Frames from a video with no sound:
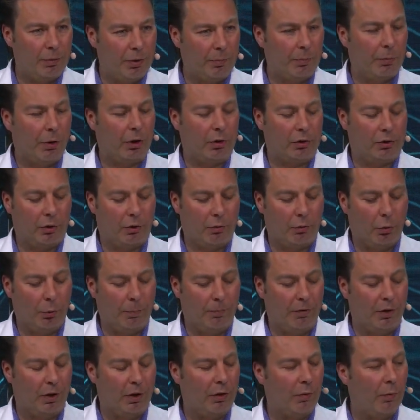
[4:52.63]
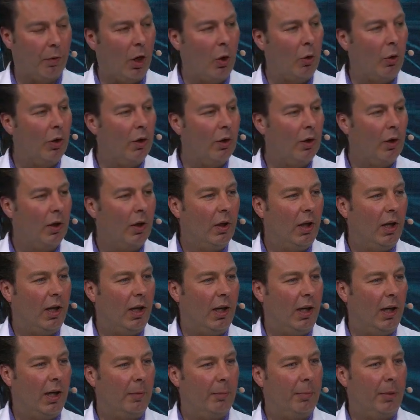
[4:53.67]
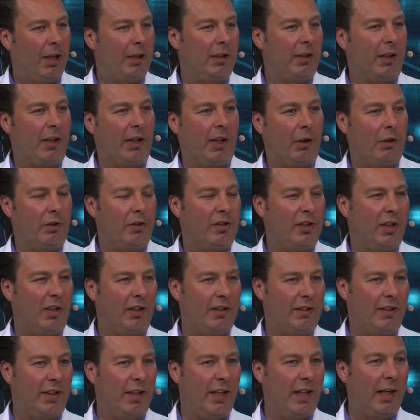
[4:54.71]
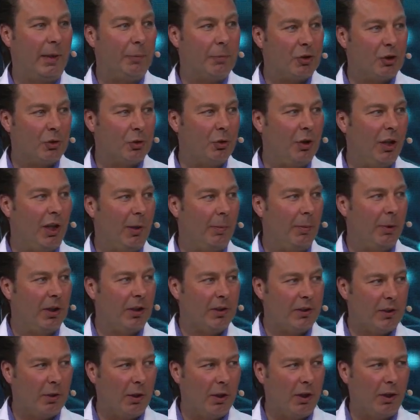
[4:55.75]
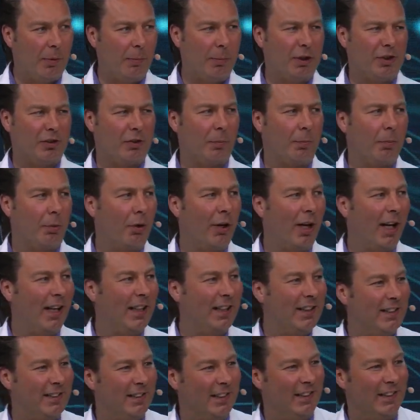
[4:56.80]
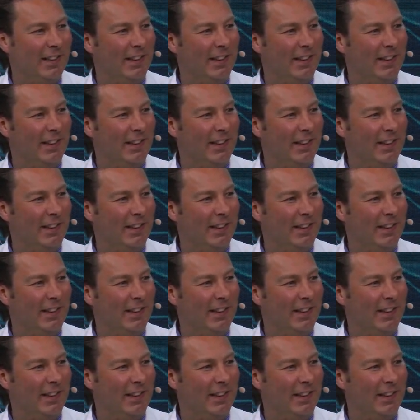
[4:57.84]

The group will grow, but I cannot tell the names today, but it's a little bit surprise in